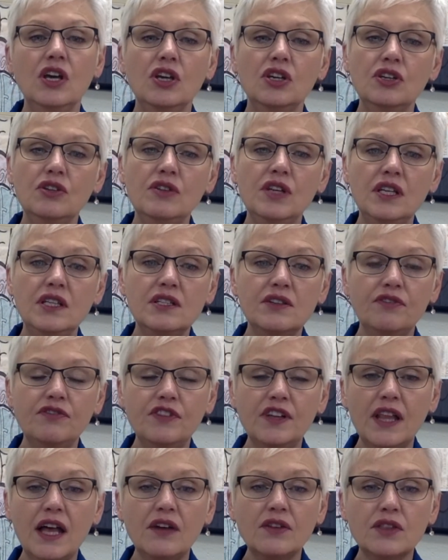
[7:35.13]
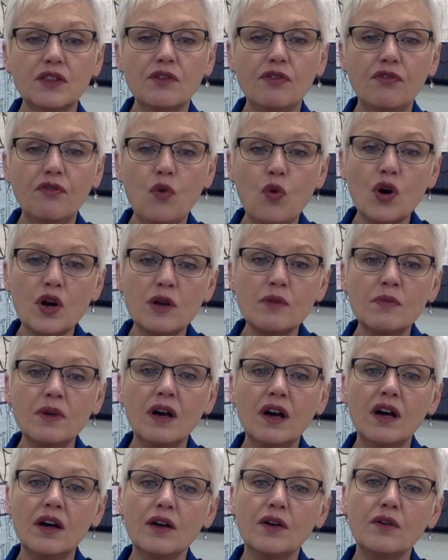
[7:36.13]
You need to fill out the form
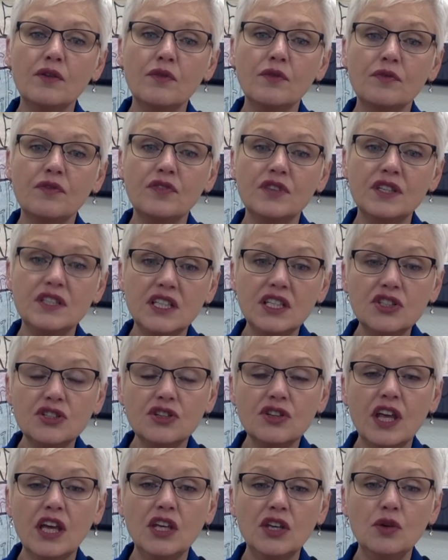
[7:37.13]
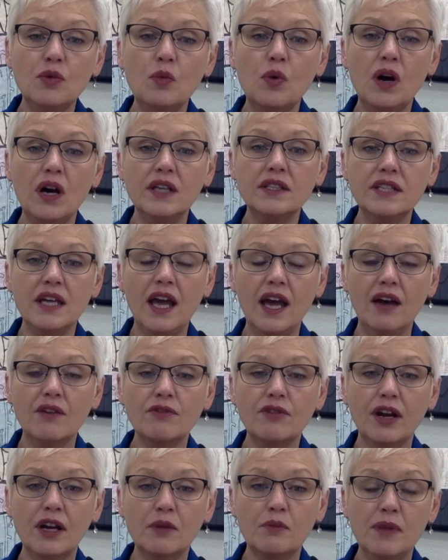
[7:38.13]
of the teacher that you want to have
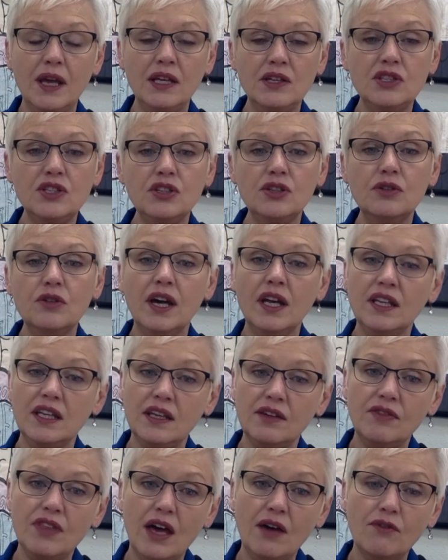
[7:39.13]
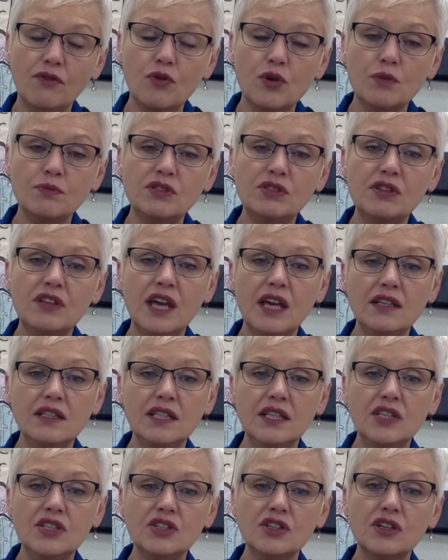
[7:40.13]
recommend you and give that form to that
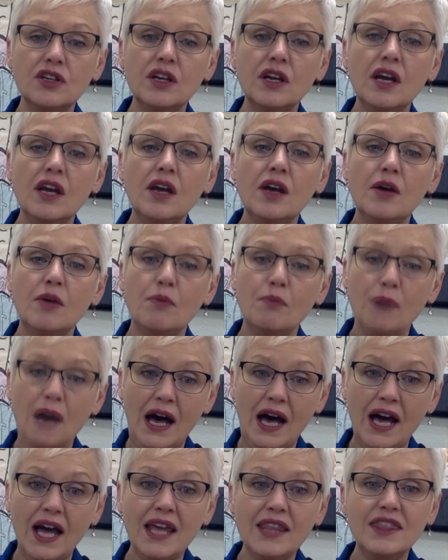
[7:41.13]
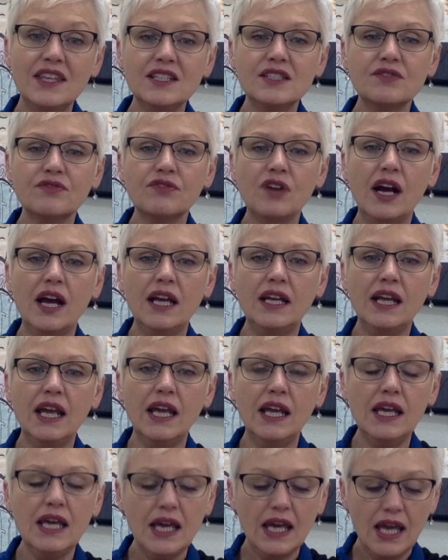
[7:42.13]
teacher by this
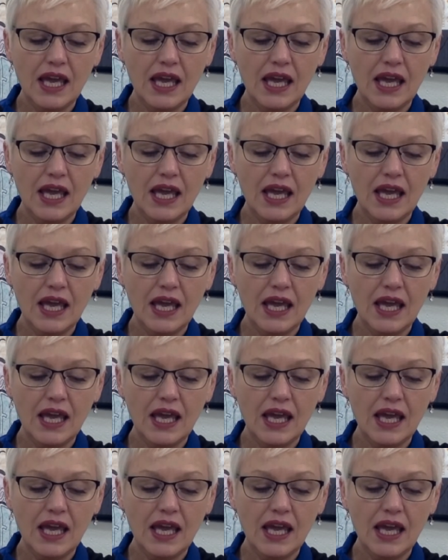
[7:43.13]
Friday.